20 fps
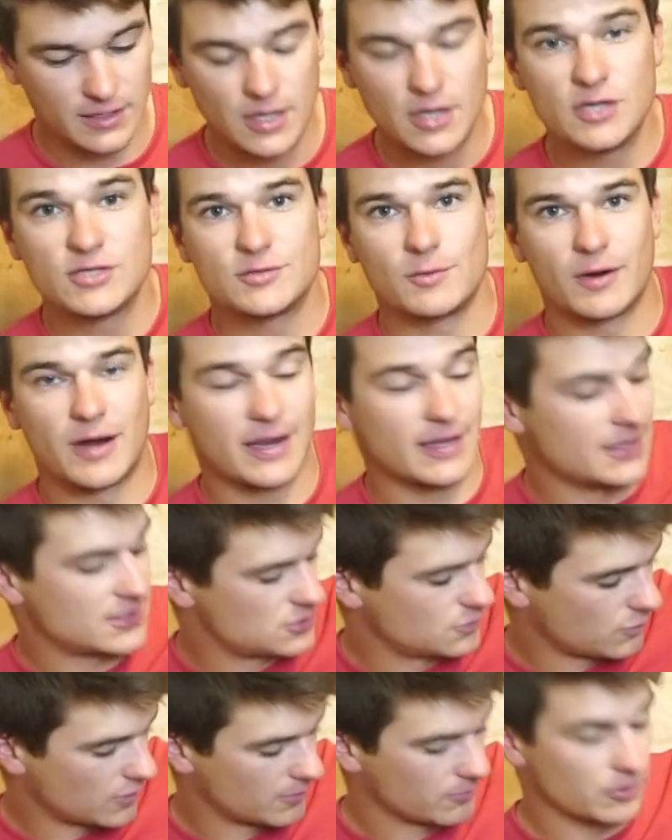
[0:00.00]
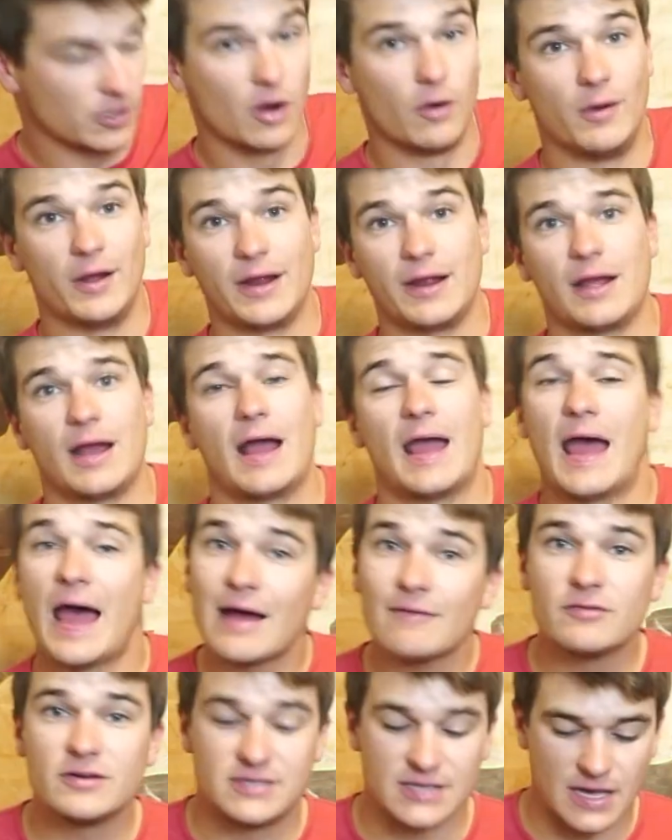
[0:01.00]
so when I get to where I'm going, I
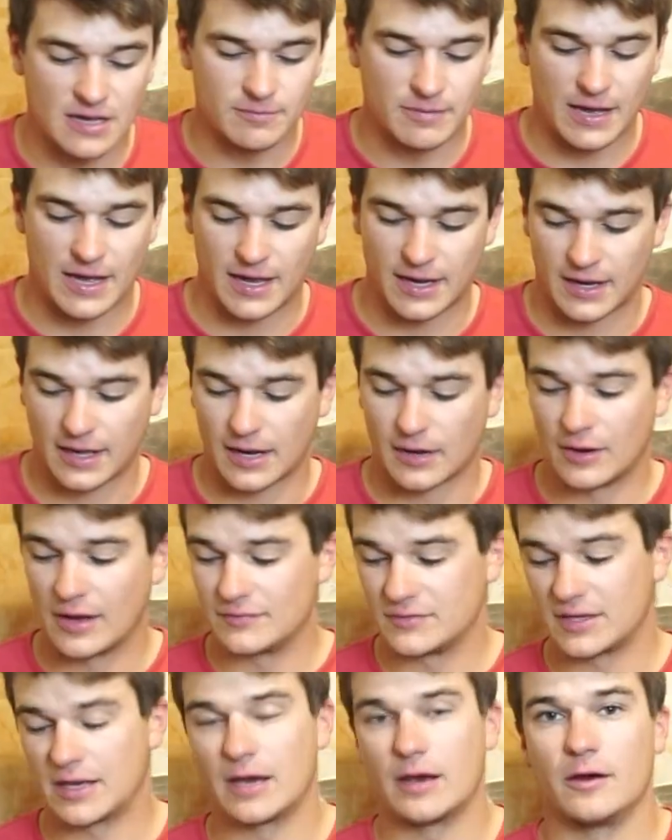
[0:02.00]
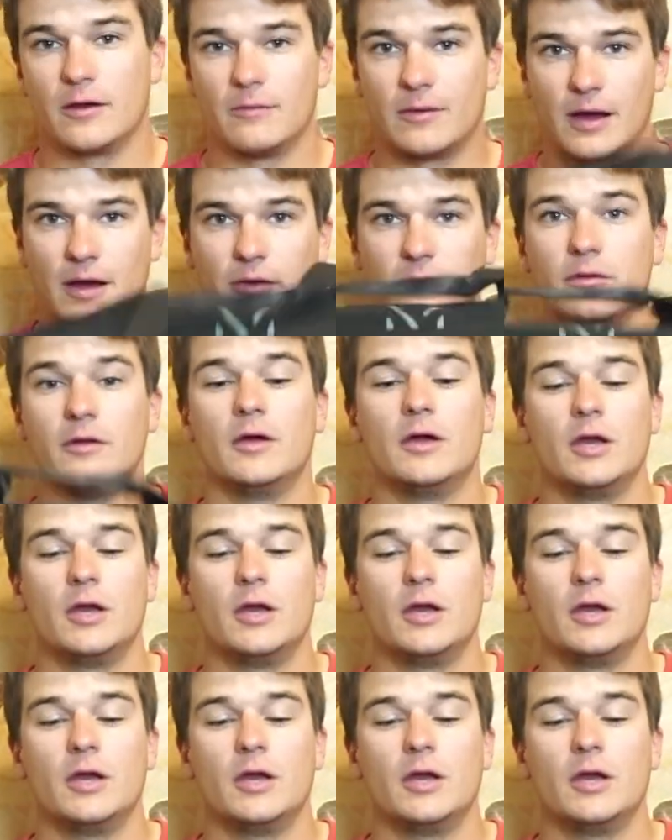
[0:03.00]
have a day bag and I don't have to carry around,